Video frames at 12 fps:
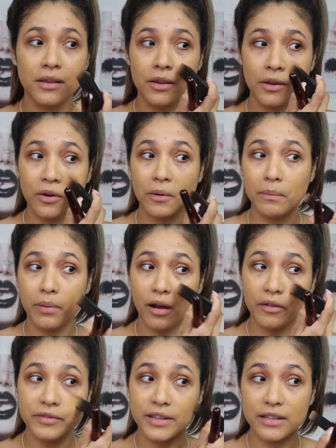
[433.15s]
you know,
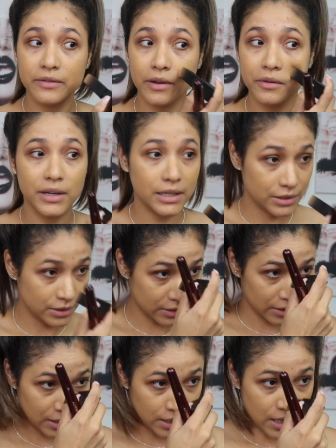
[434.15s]
buff this foundation.